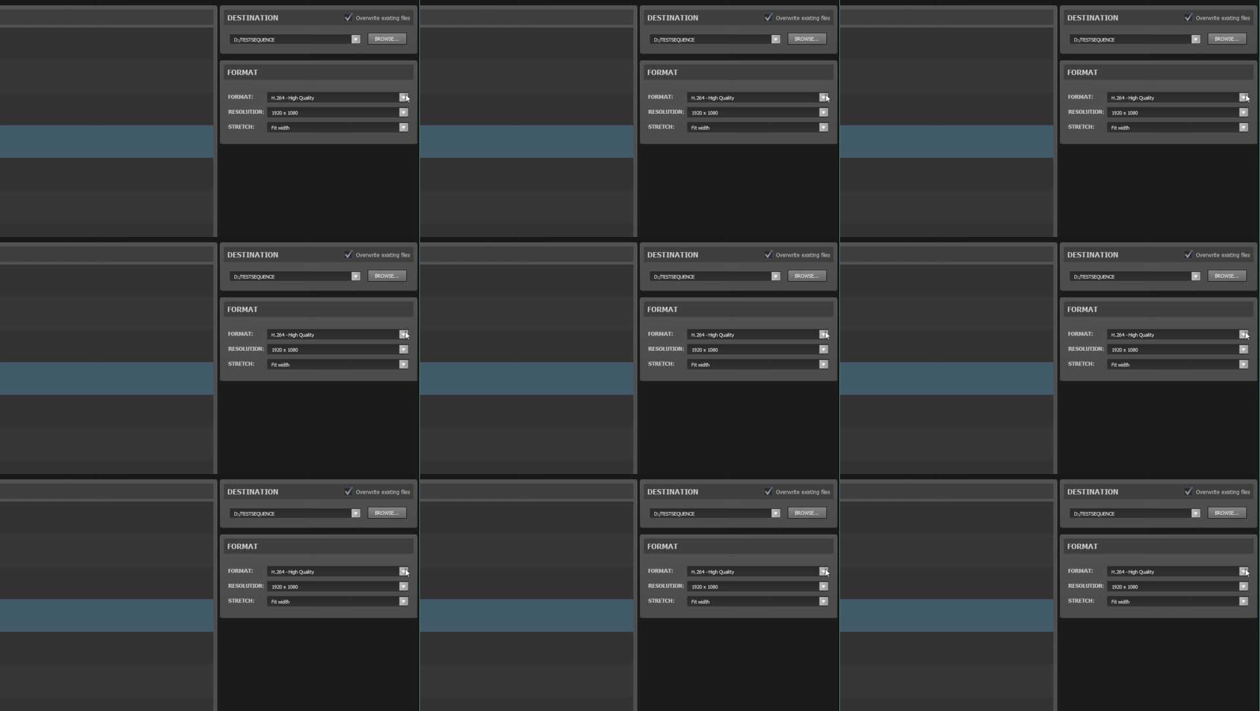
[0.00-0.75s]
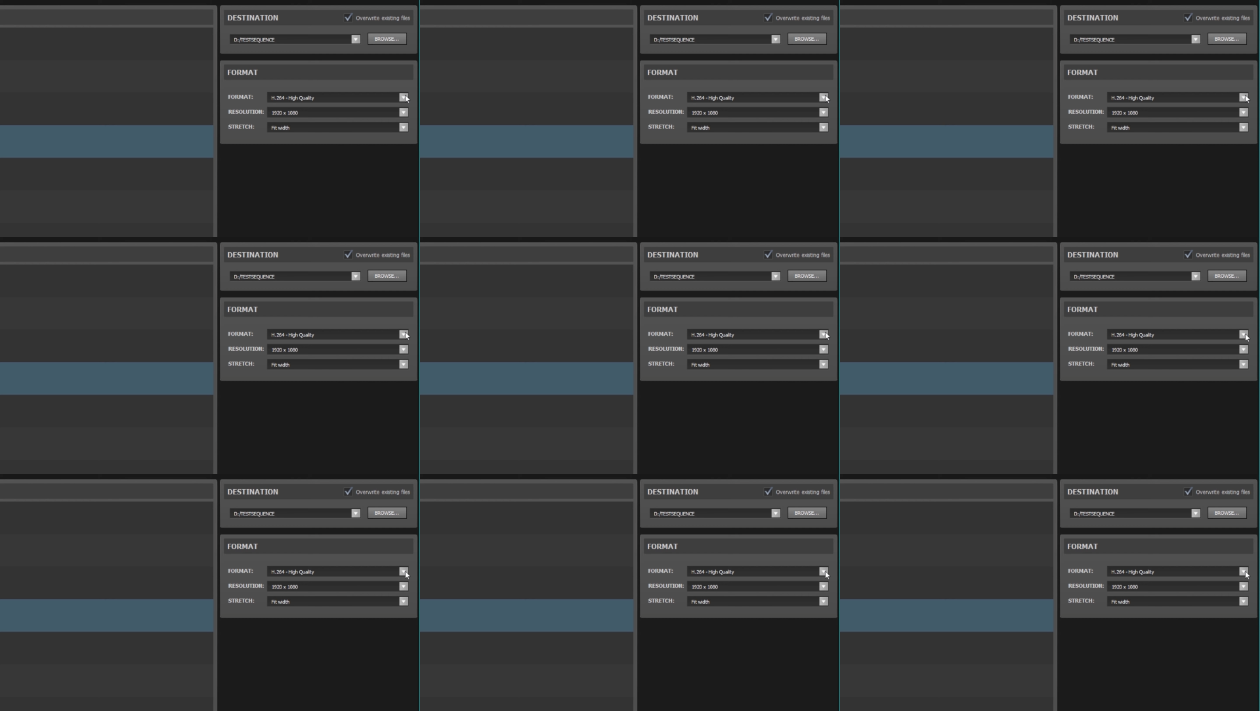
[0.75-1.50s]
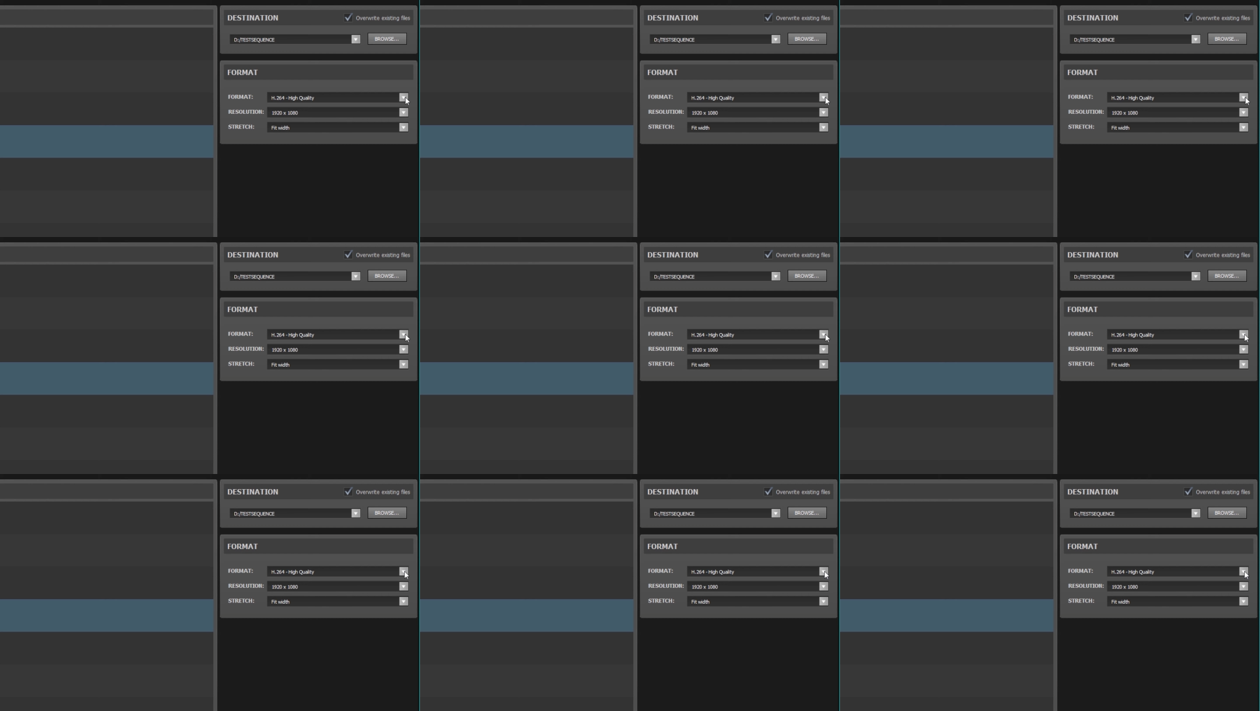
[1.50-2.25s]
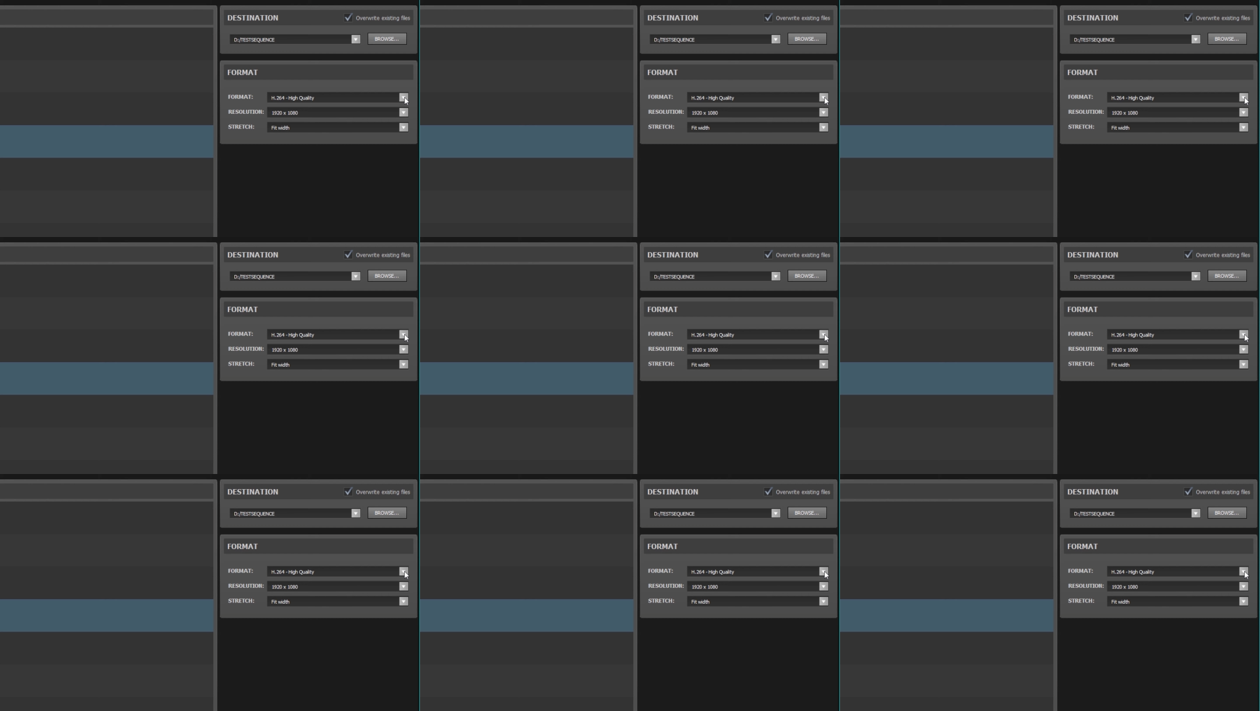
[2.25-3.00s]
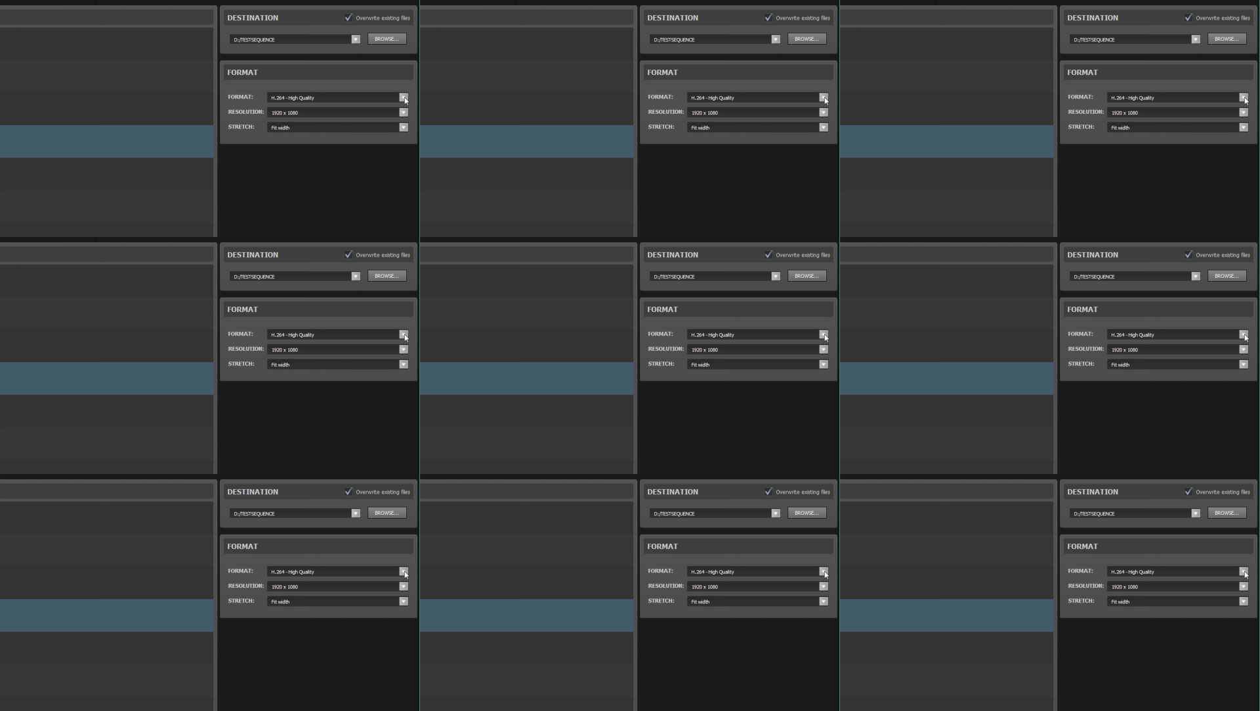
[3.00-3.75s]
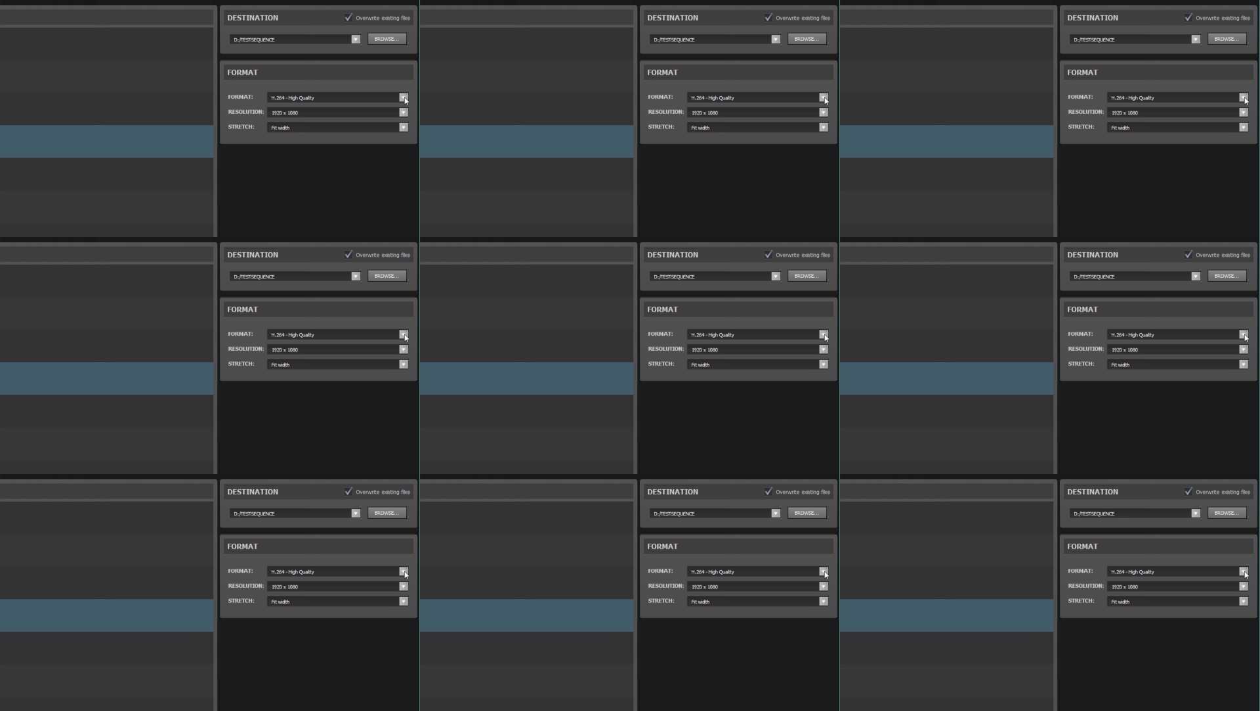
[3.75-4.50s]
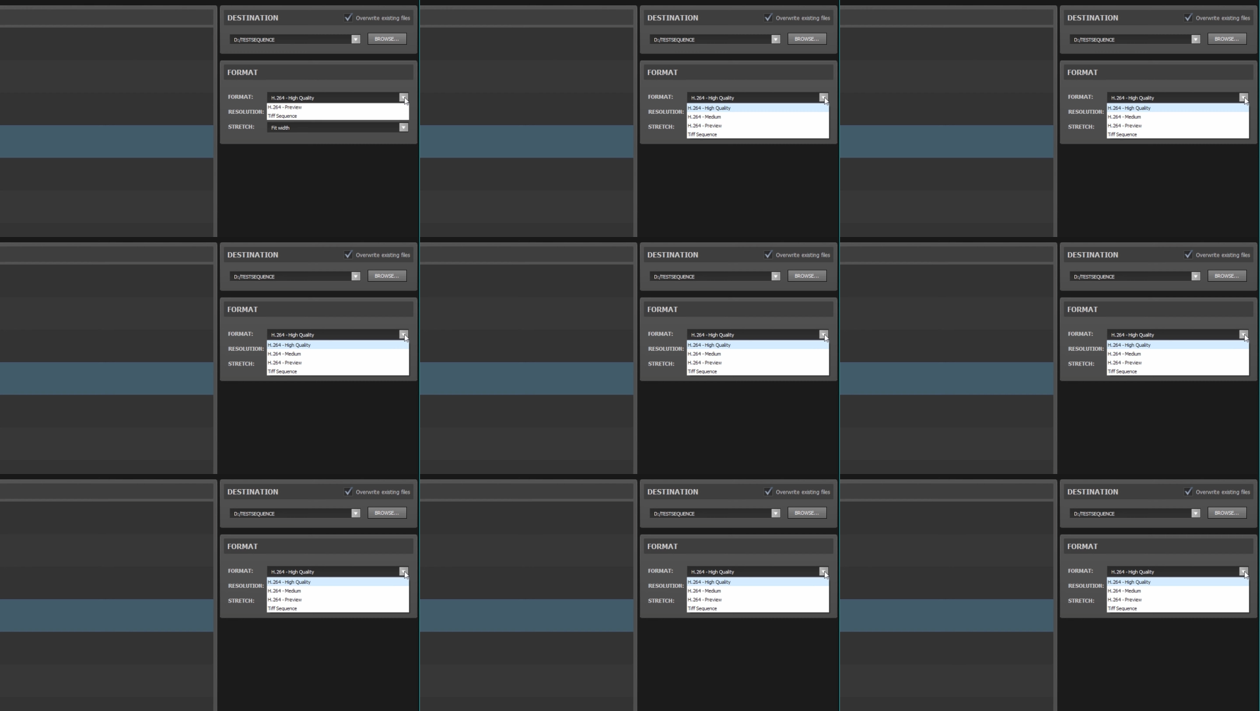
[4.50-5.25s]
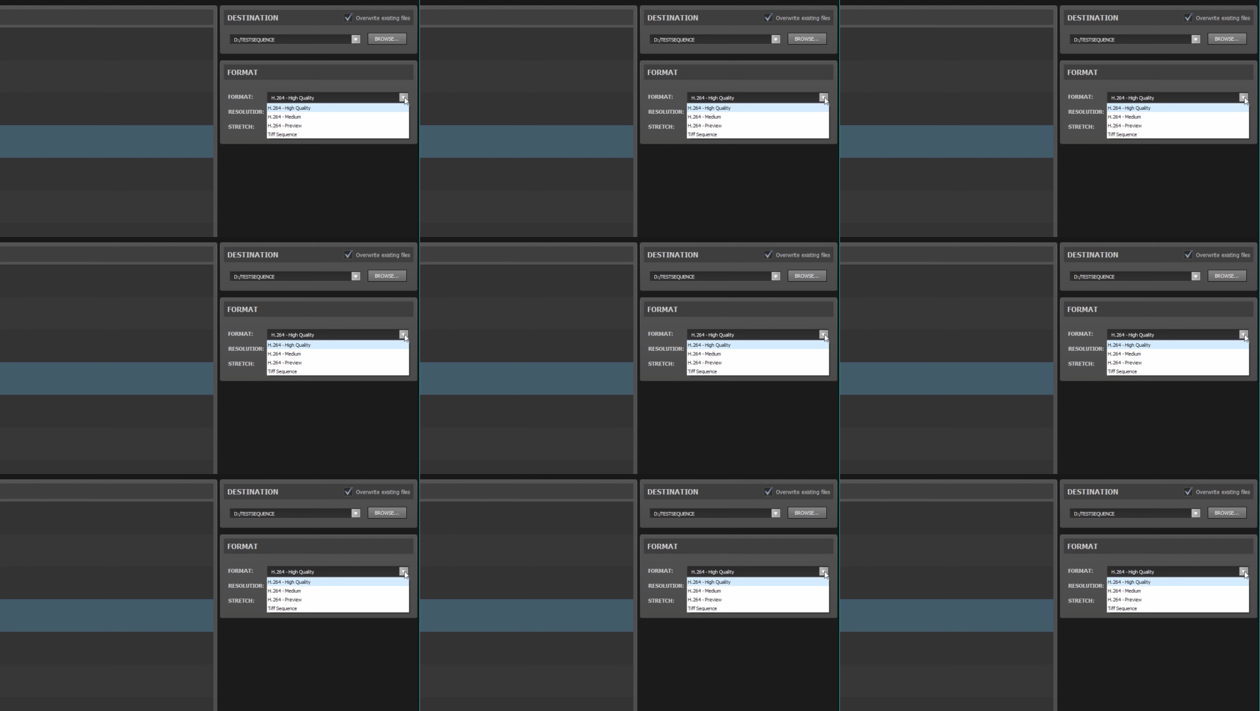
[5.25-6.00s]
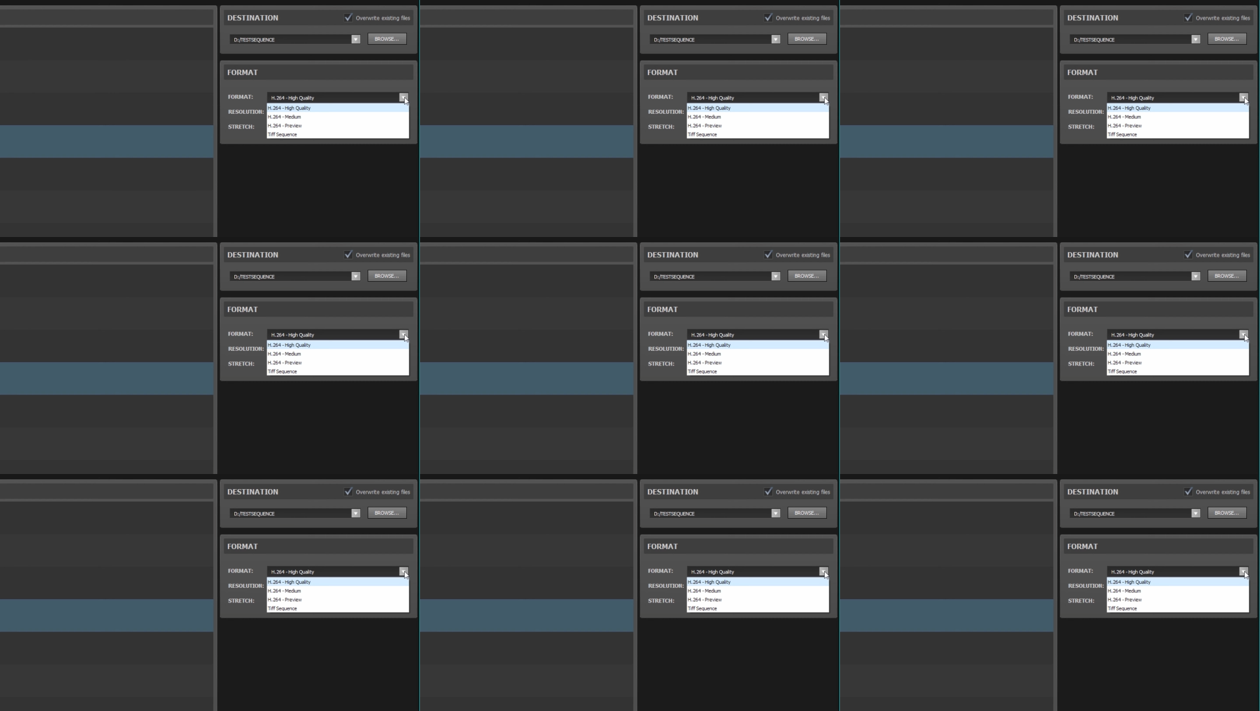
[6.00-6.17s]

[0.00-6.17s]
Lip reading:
[unreadable: no face in view]